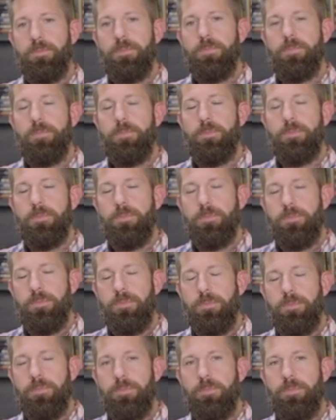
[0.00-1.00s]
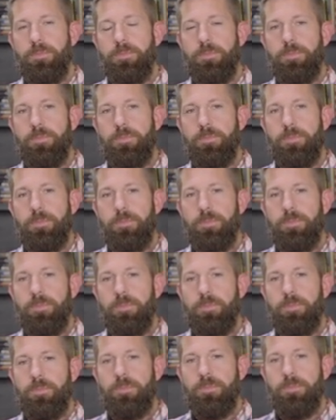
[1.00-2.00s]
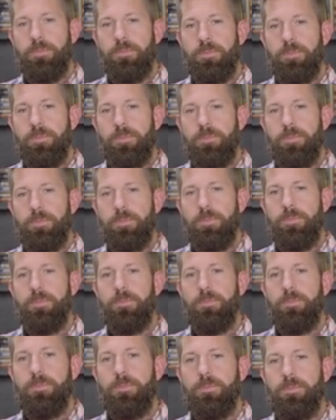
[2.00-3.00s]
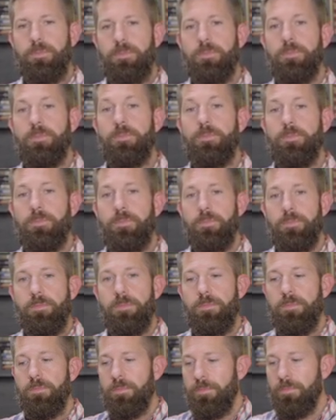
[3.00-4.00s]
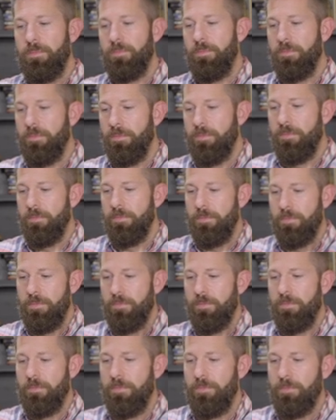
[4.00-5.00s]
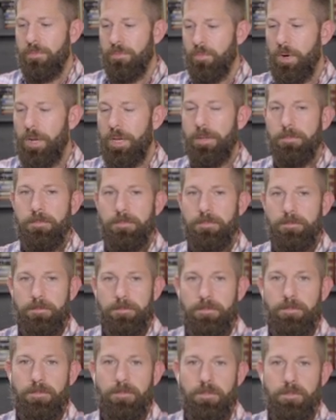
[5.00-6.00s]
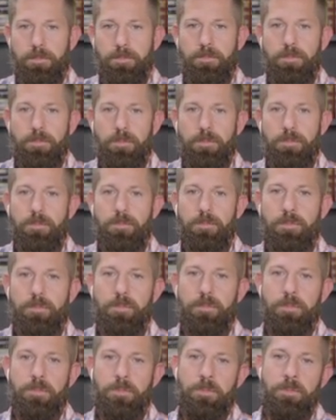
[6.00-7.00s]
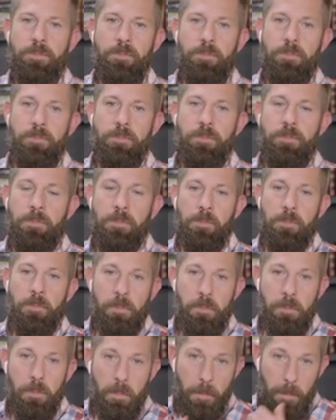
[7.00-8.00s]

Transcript: No words are spoken by the person on screen.